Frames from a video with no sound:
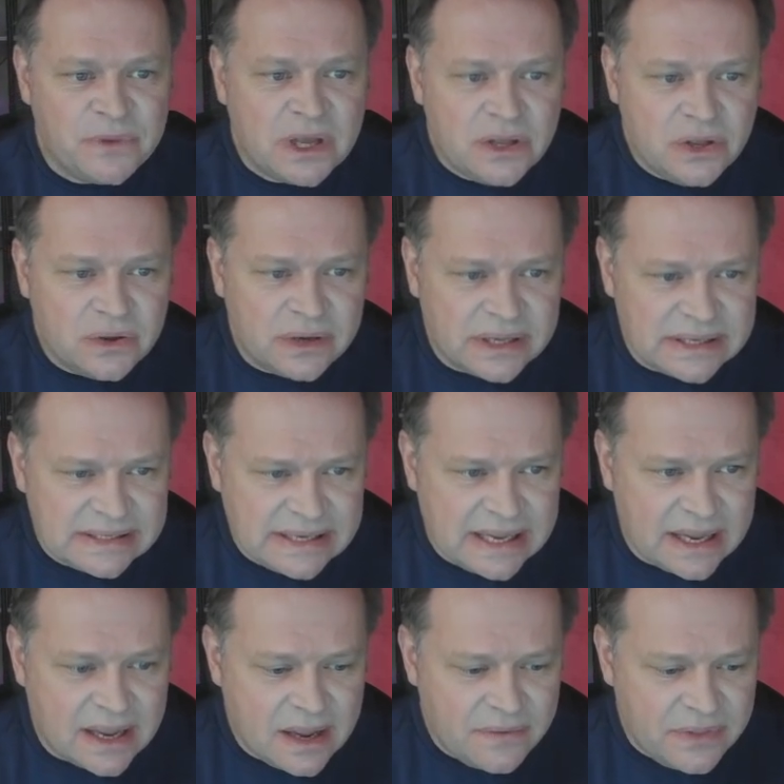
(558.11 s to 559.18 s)
You can
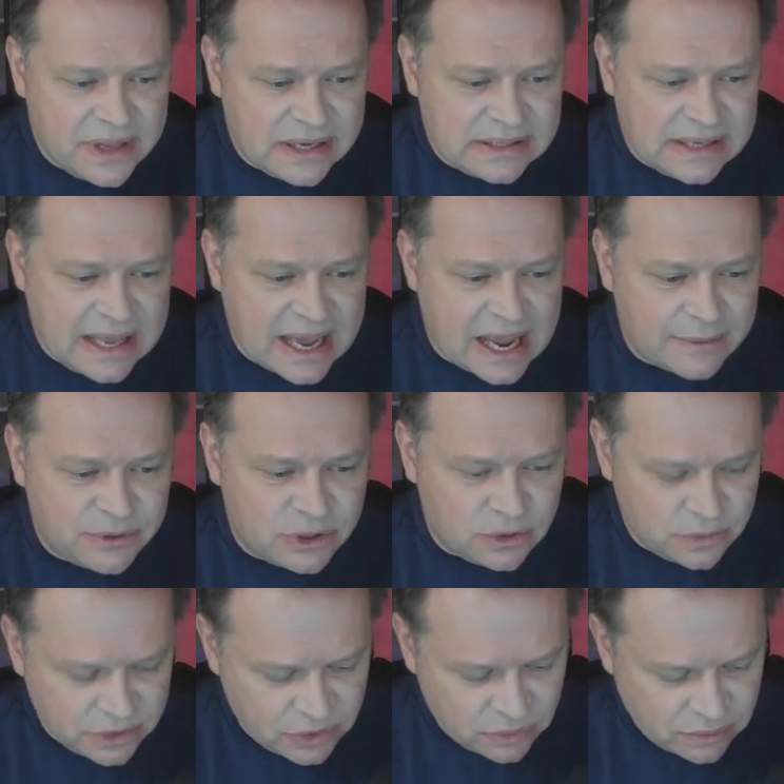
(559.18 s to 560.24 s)
see this capture
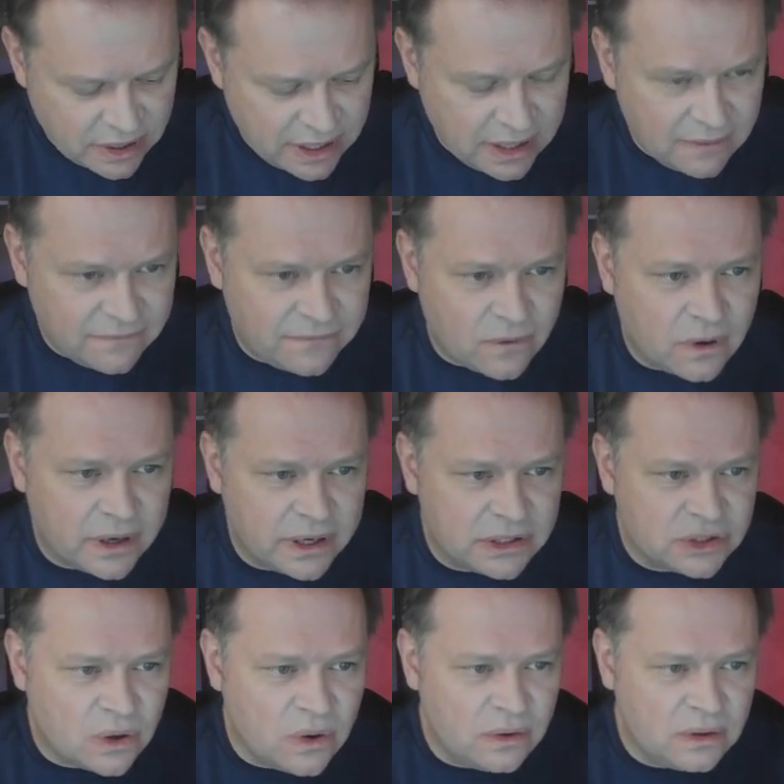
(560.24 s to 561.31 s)
was running for a
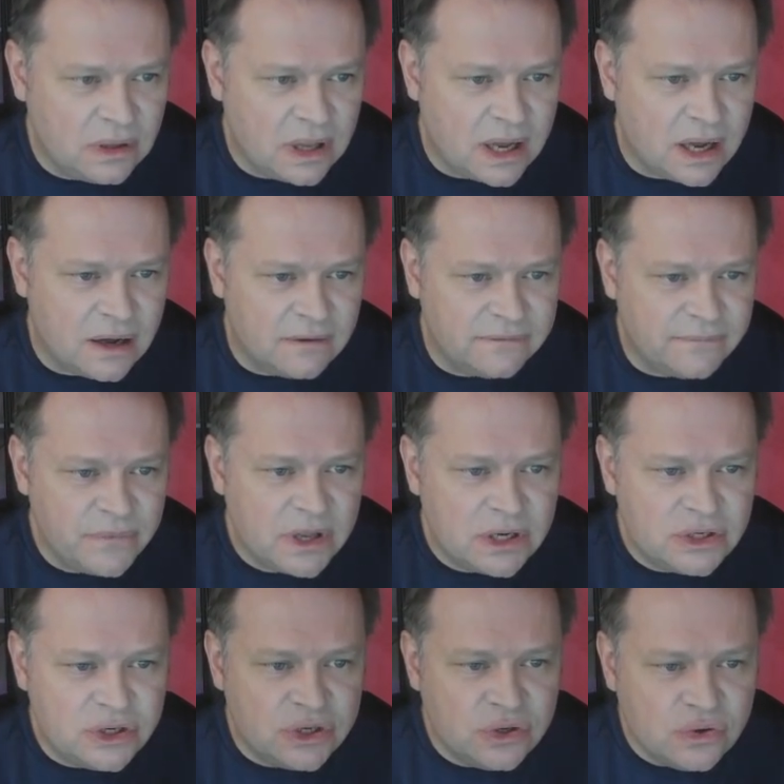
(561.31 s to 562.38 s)
total of
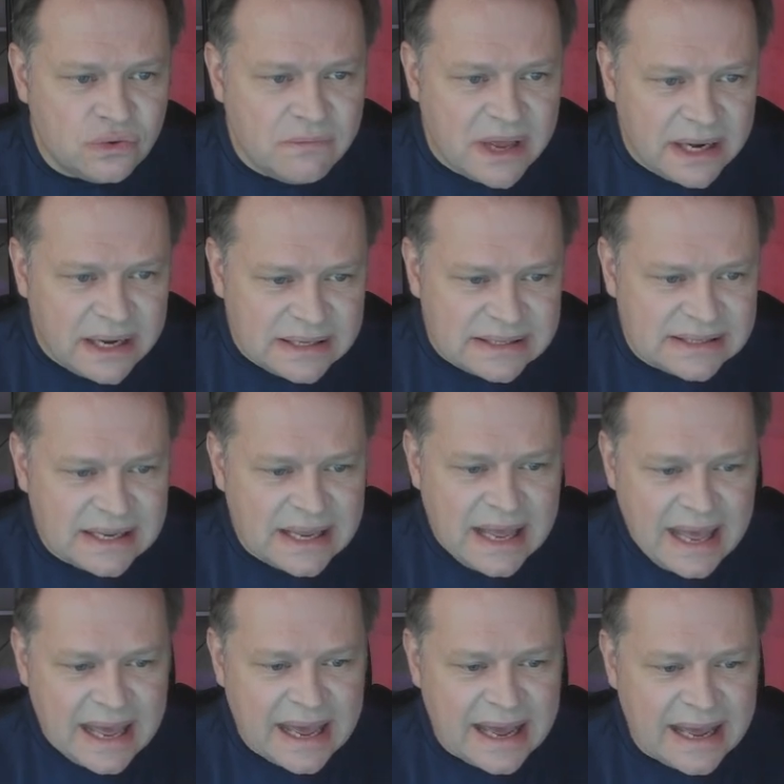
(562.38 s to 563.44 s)
2 minutes,
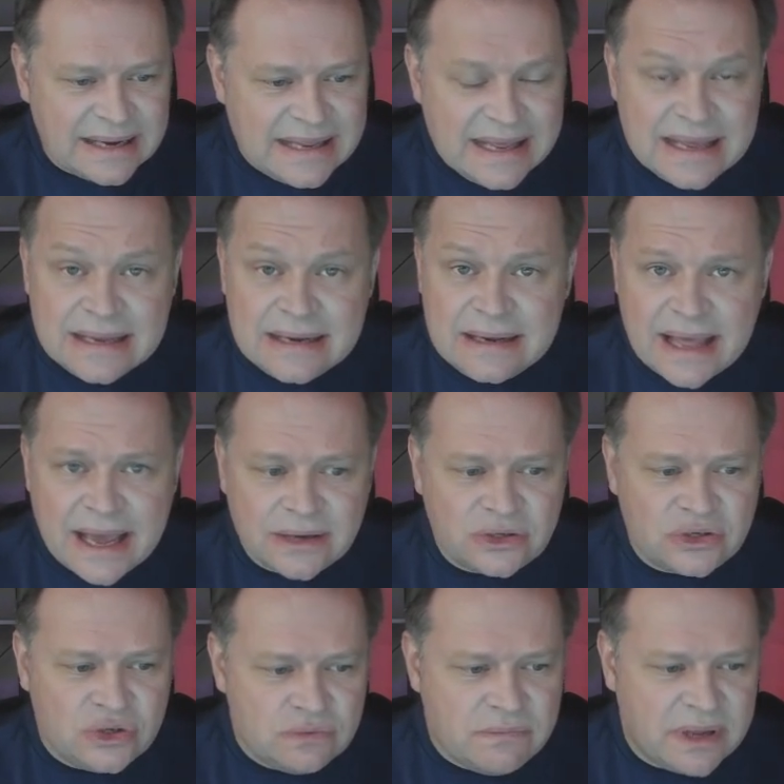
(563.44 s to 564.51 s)
and in that
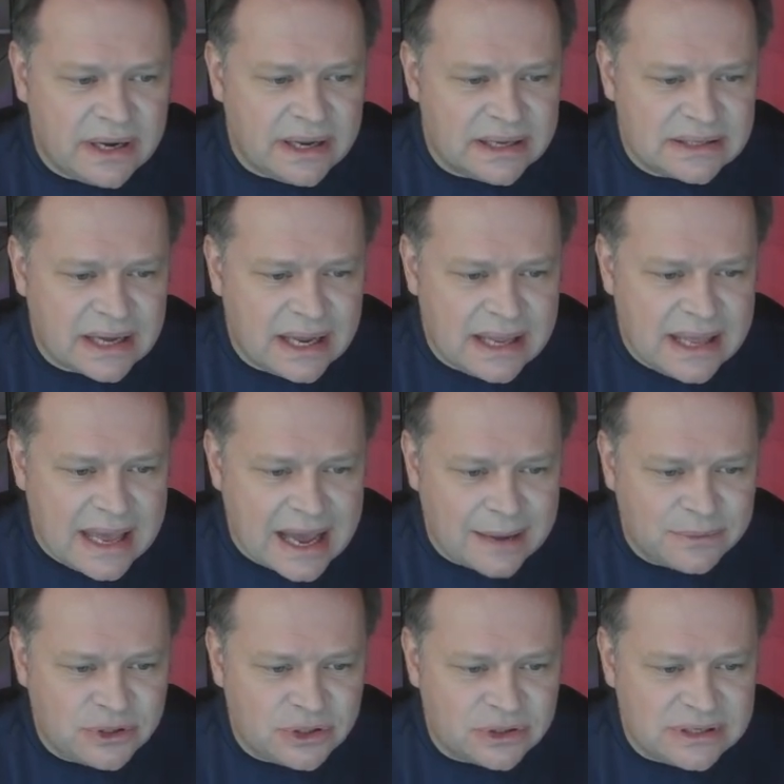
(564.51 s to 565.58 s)
2 minutes, I
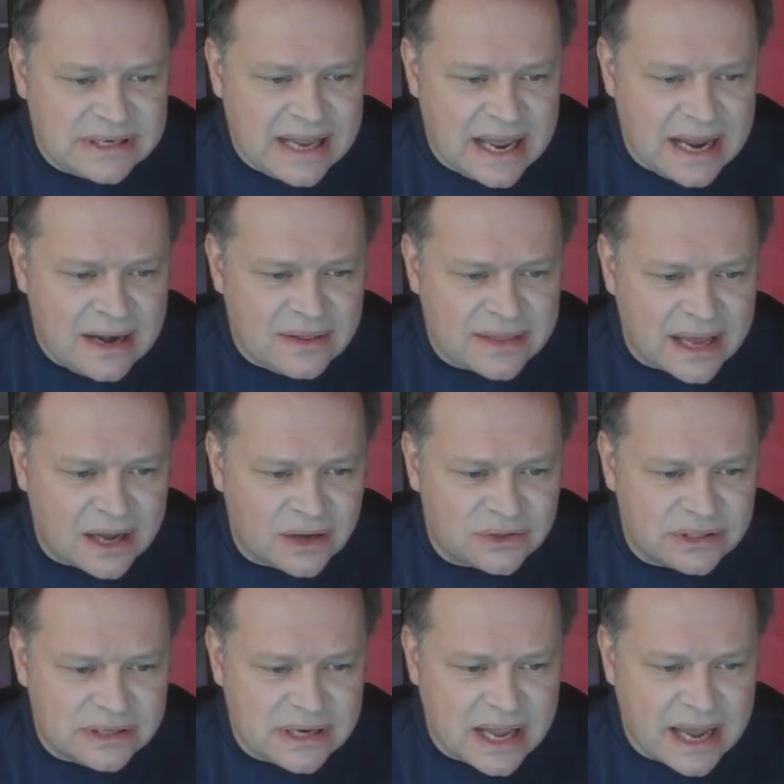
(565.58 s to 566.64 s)
captured
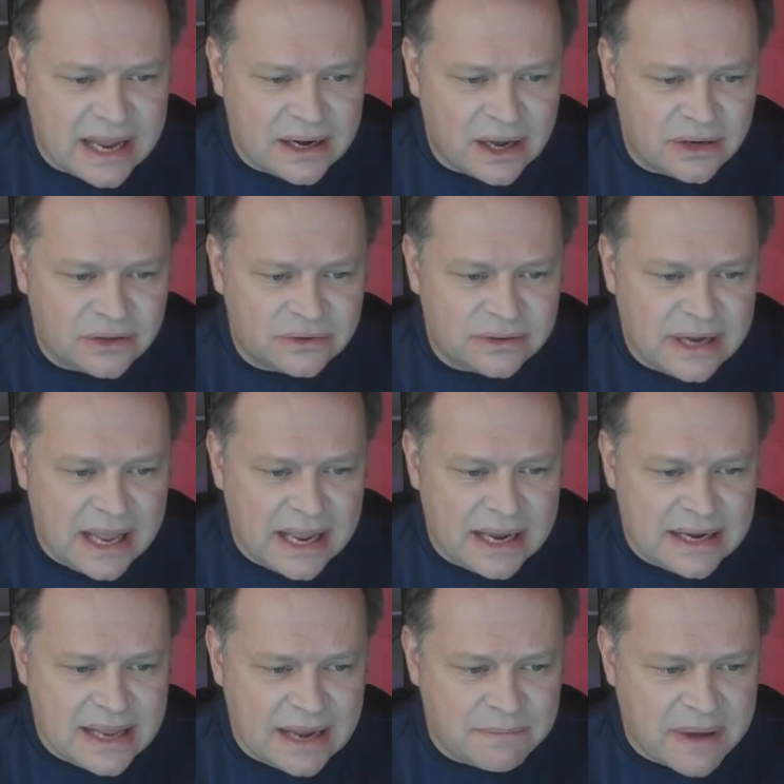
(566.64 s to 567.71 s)

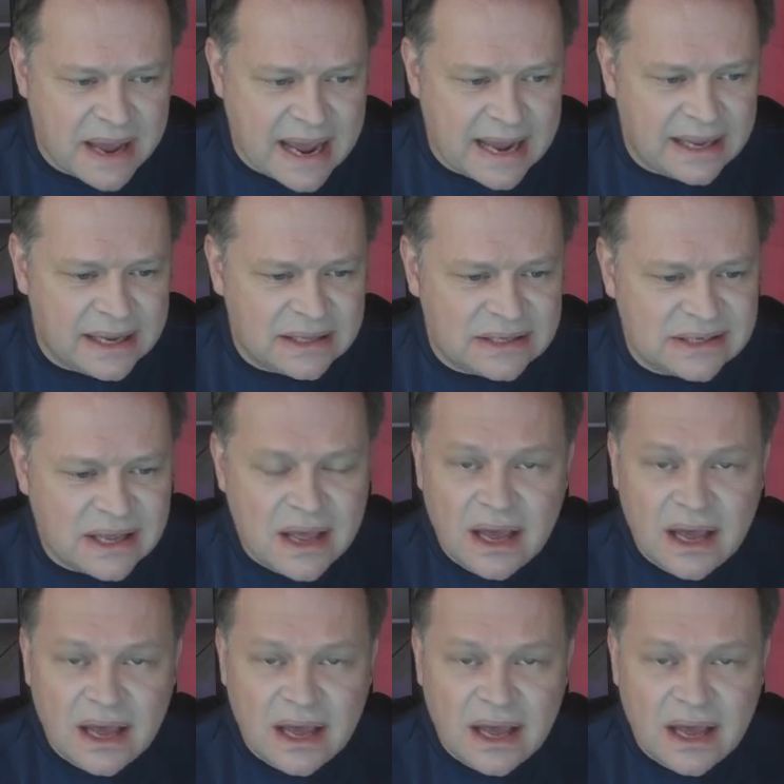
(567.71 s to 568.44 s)
10,988 packets.